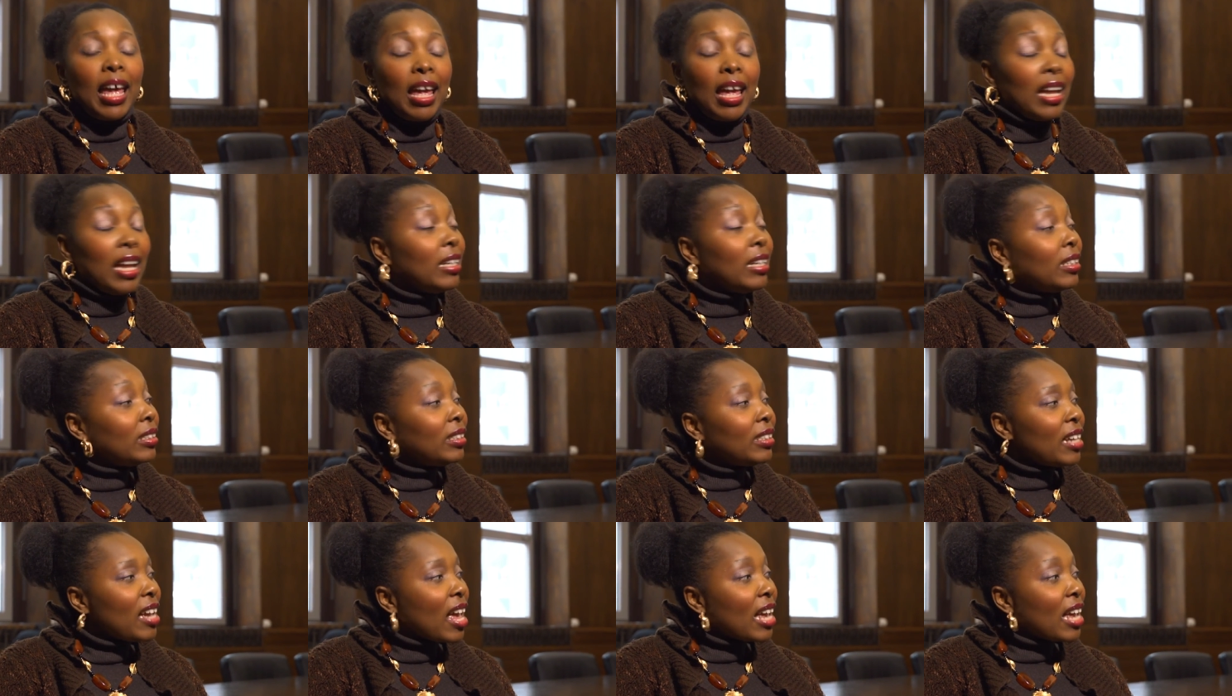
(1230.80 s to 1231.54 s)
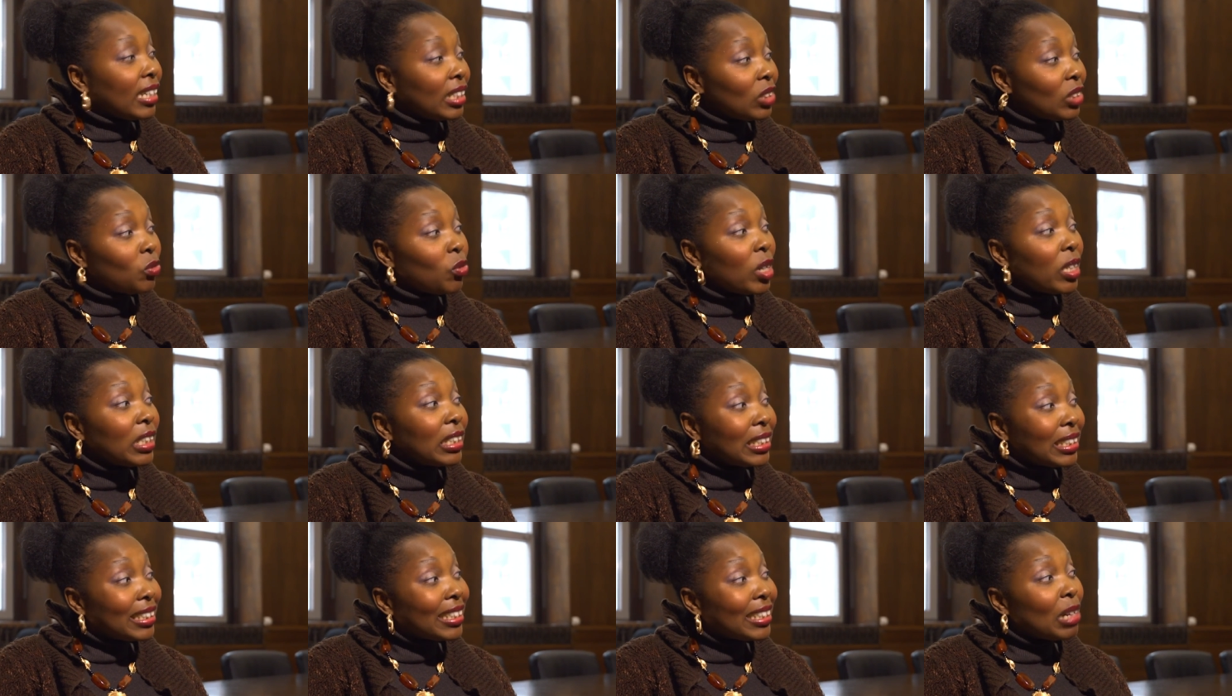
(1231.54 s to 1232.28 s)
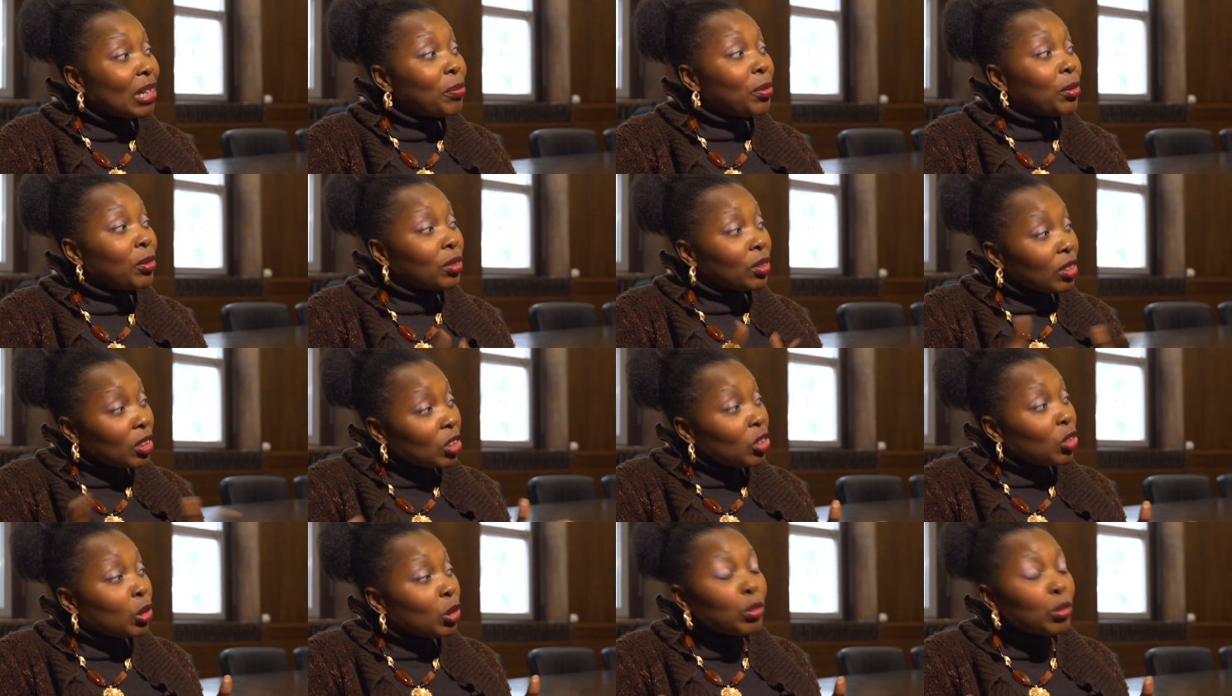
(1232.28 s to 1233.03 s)
in India, and as well examples
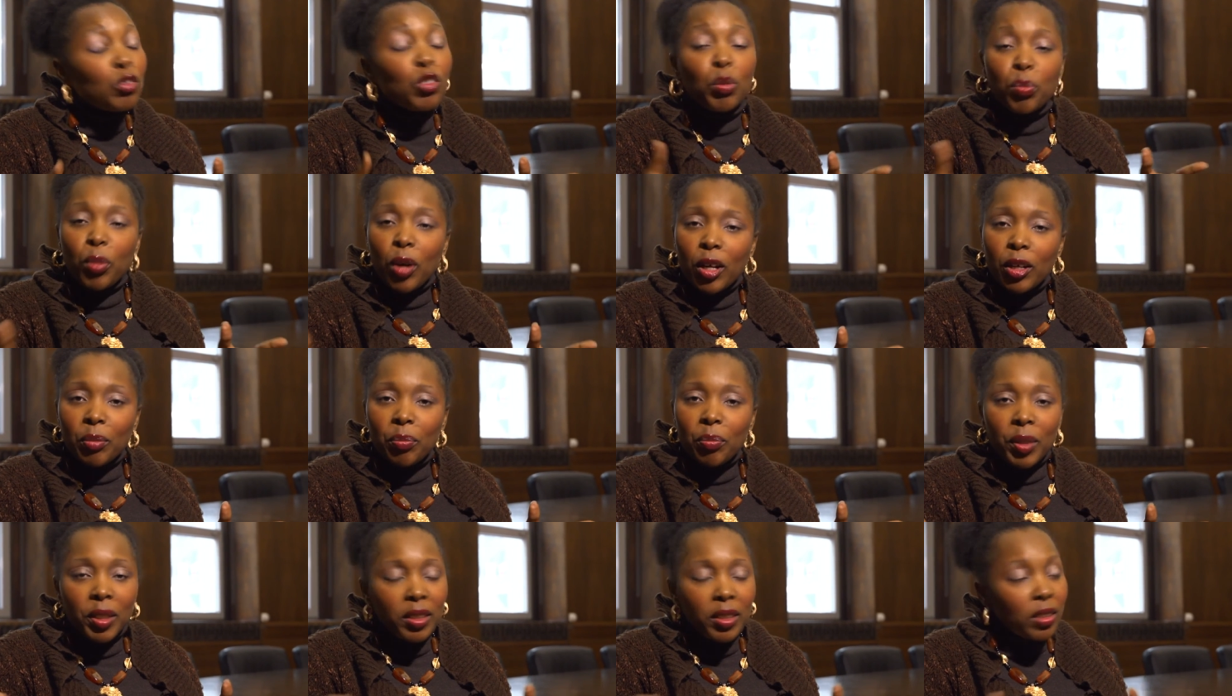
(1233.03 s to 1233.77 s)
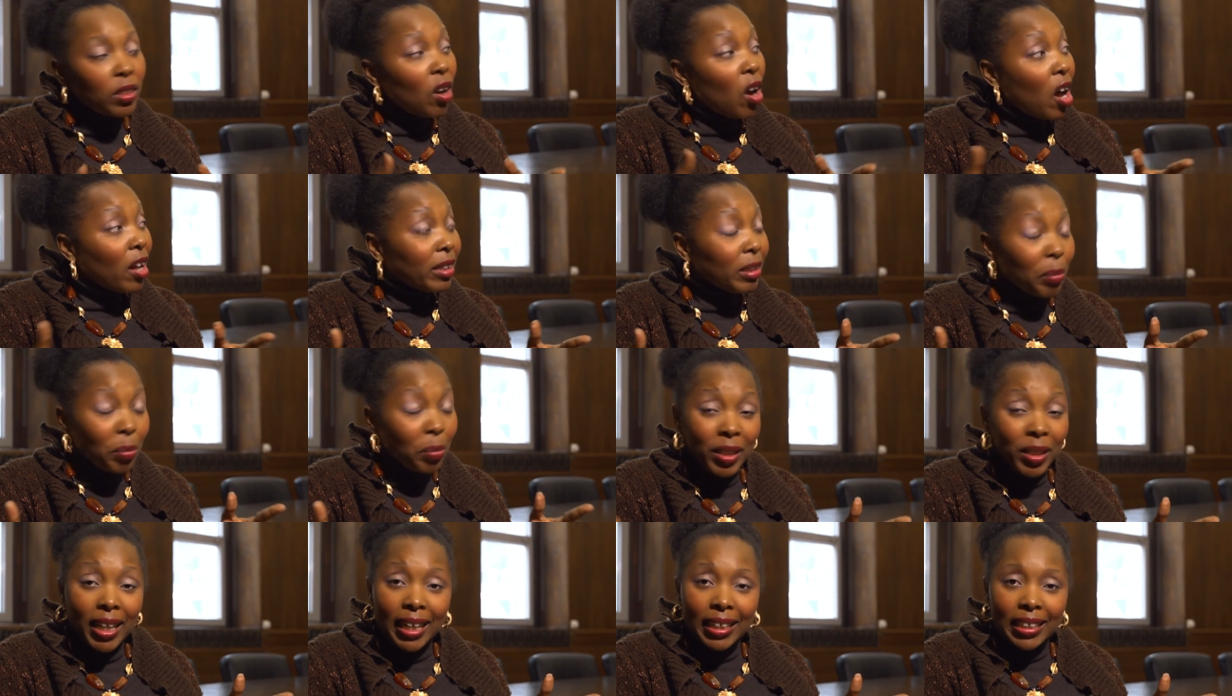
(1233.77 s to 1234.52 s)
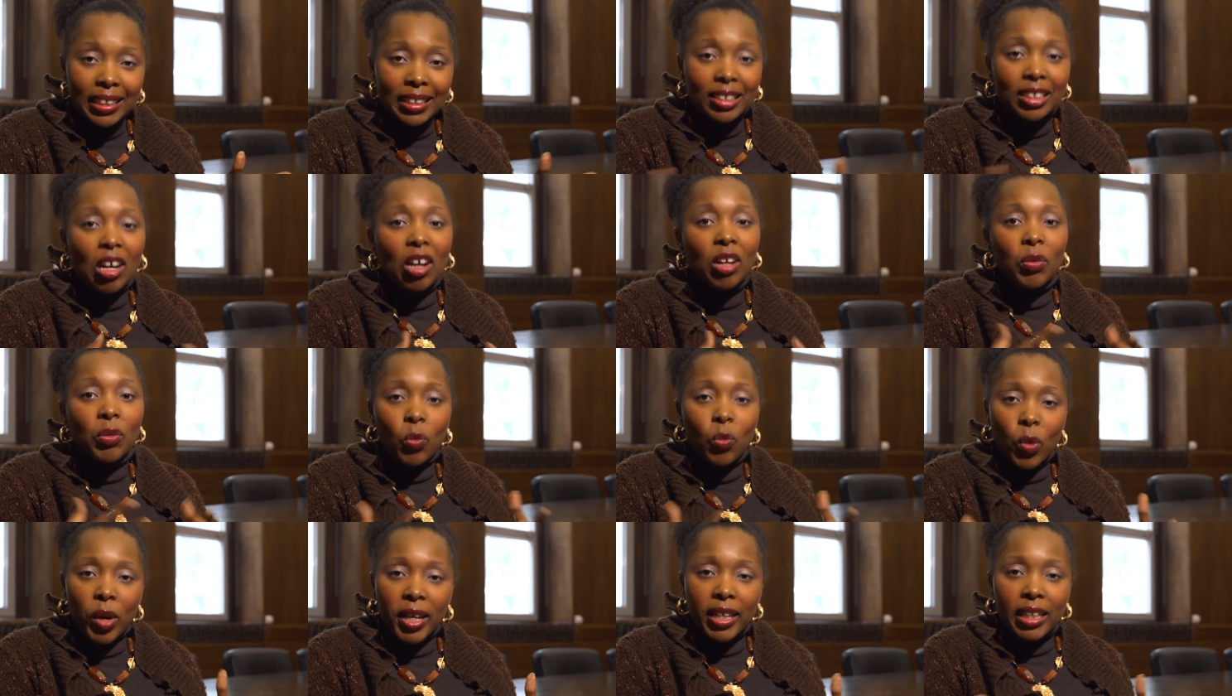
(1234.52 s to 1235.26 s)
in terms of the bottom billion on the planet, on
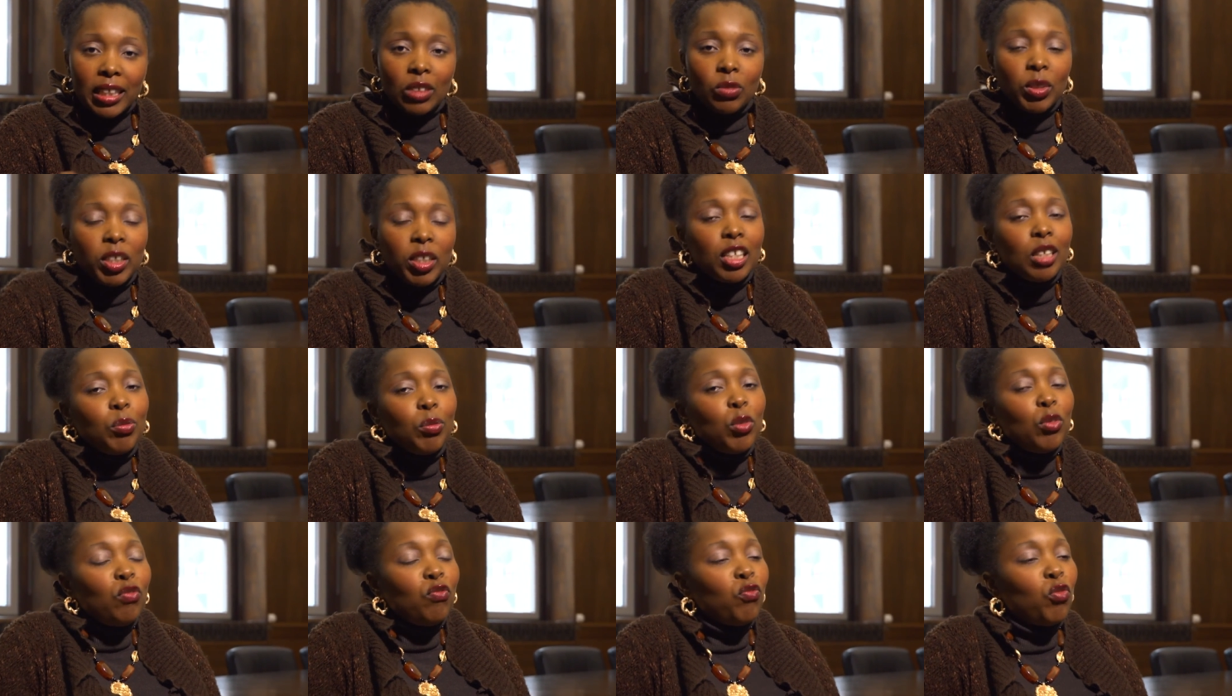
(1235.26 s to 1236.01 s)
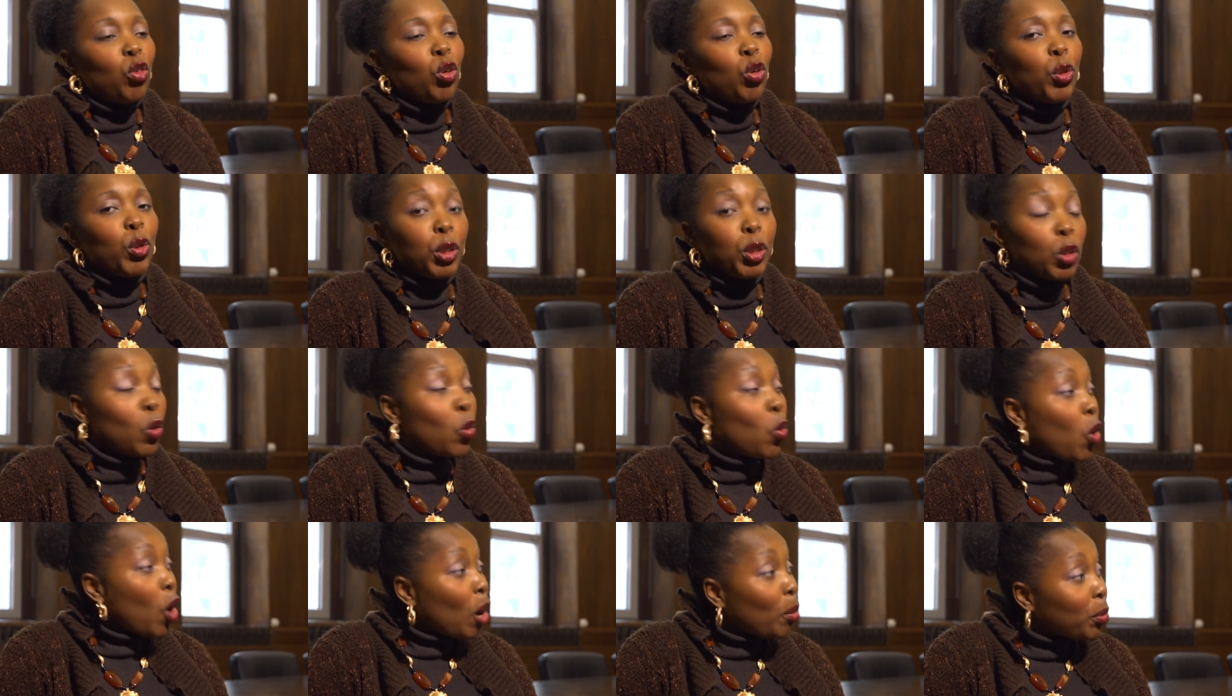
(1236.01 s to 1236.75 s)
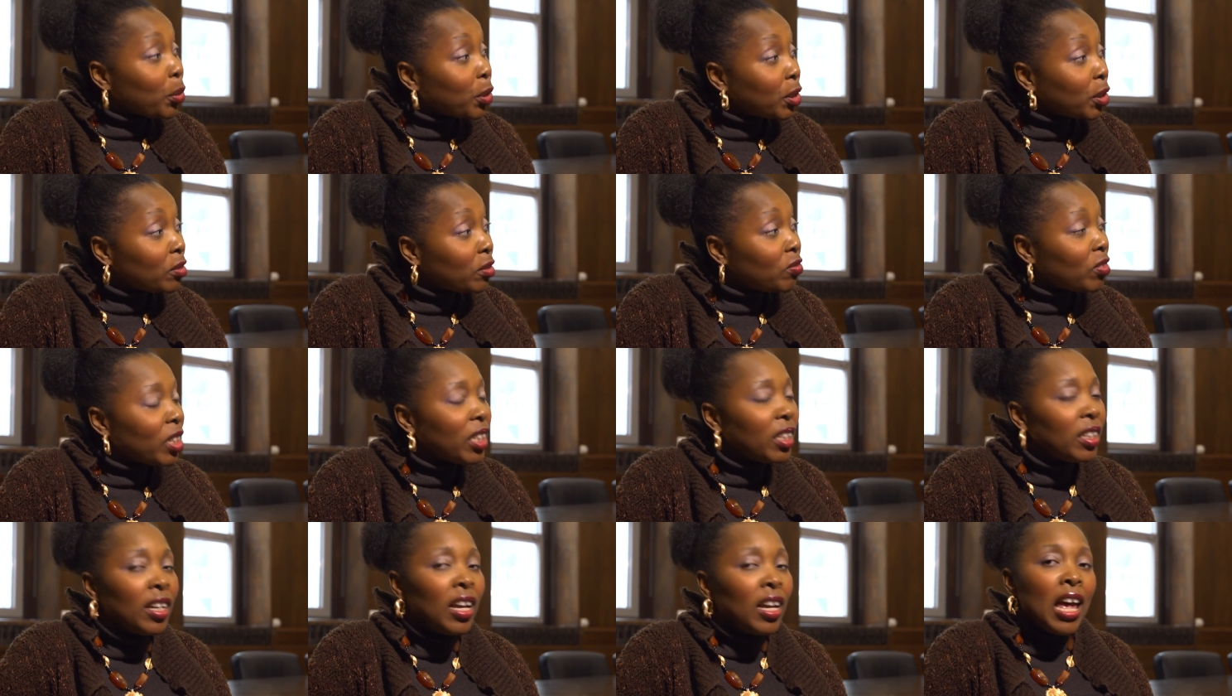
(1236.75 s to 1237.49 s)
ways we can move forward
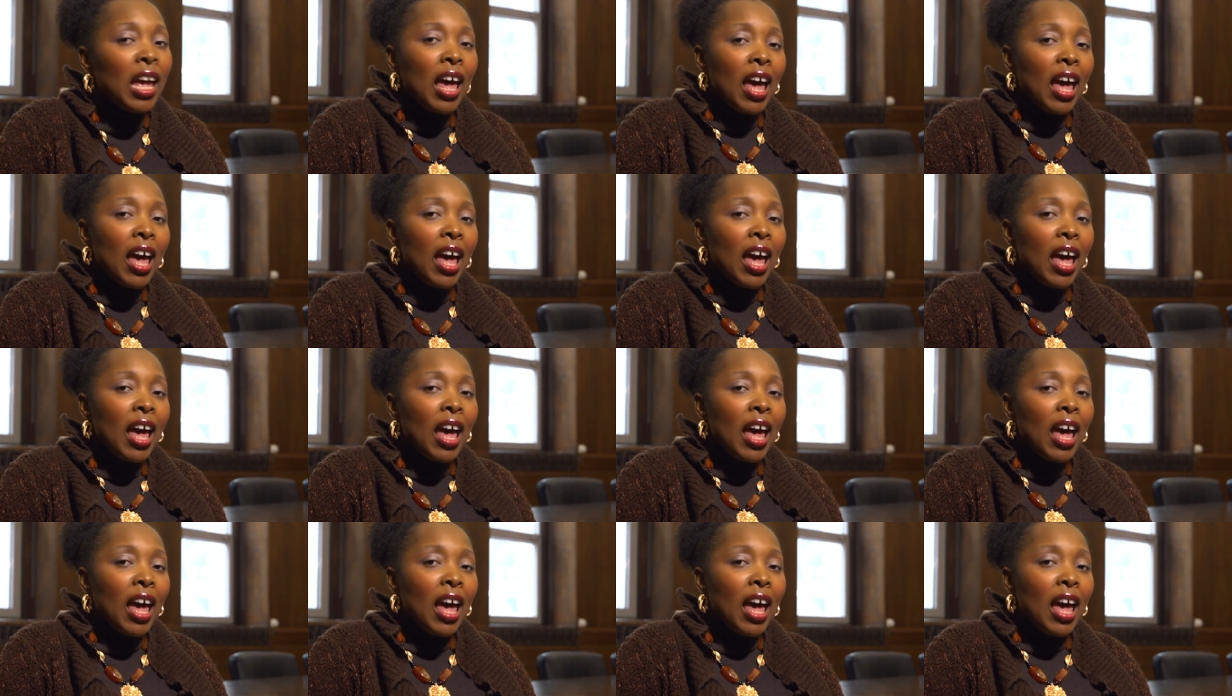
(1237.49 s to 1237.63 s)
cooperatively,